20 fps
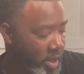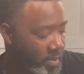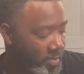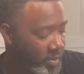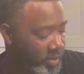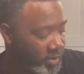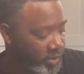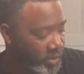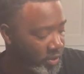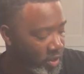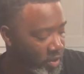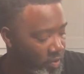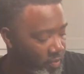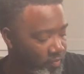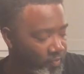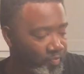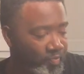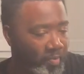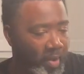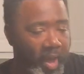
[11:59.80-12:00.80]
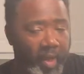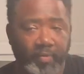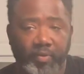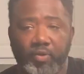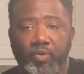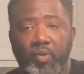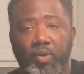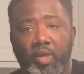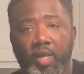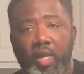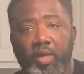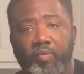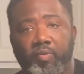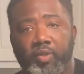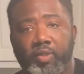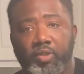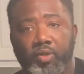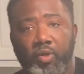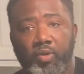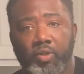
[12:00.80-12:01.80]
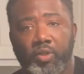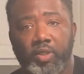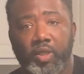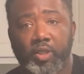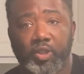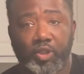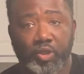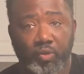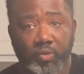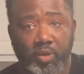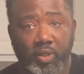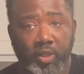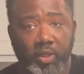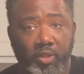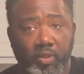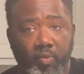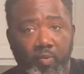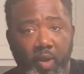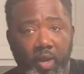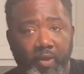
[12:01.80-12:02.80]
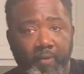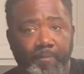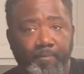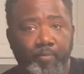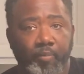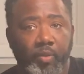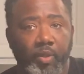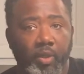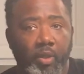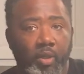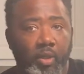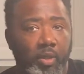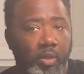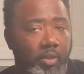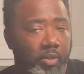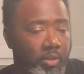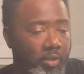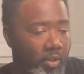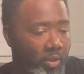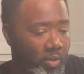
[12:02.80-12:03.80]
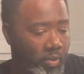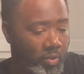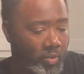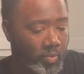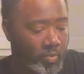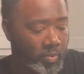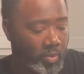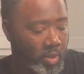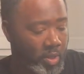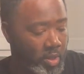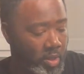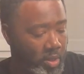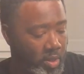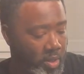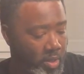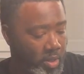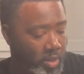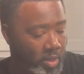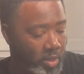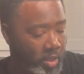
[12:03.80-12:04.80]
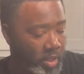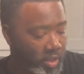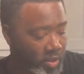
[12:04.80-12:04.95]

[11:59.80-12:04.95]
So after doing a lot of research, since juicing is the way. So thank